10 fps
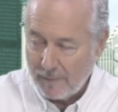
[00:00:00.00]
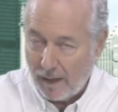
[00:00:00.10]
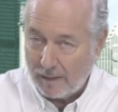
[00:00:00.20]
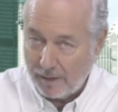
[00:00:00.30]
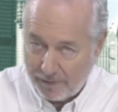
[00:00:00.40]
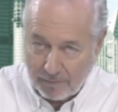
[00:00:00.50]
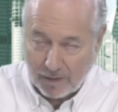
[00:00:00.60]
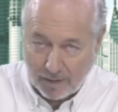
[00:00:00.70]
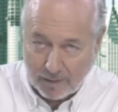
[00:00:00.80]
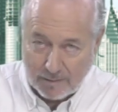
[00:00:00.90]
a decir
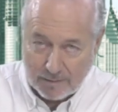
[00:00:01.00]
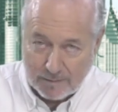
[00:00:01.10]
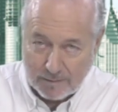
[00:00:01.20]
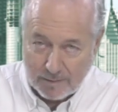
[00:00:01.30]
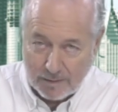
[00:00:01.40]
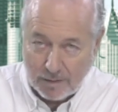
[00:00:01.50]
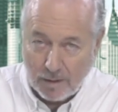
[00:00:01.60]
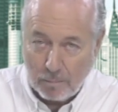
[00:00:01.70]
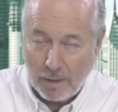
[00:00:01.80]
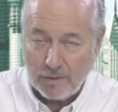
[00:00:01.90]
verdad,
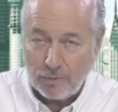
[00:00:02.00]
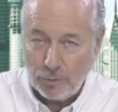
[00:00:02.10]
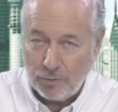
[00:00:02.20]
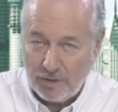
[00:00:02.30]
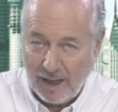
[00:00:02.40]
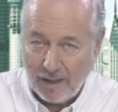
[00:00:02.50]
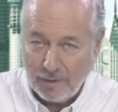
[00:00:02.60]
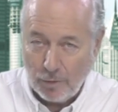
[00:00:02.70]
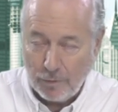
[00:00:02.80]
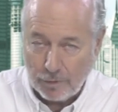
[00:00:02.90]
but to tell
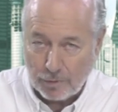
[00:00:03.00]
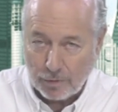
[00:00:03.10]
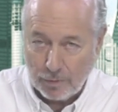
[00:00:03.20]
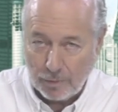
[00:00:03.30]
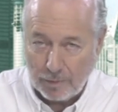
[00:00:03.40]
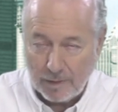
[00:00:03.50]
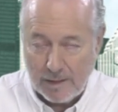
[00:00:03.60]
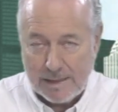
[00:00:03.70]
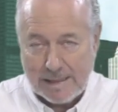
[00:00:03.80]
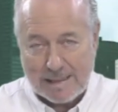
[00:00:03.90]
you the truth,
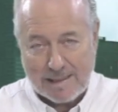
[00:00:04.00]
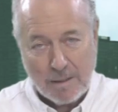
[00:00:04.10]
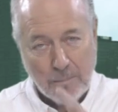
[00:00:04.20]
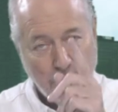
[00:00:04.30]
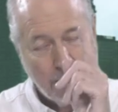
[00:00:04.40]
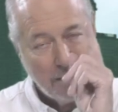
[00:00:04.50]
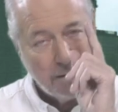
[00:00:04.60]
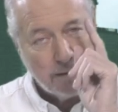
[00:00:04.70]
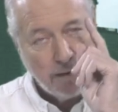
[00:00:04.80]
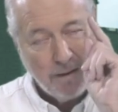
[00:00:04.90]
siempre
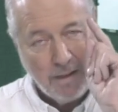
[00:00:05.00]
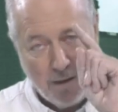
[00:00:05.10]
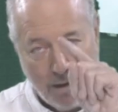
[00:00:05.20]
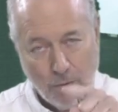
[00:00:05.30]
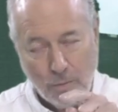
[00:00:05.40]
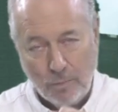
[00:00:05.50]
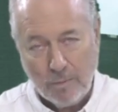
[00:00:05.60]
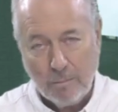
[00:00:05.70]
se dice you.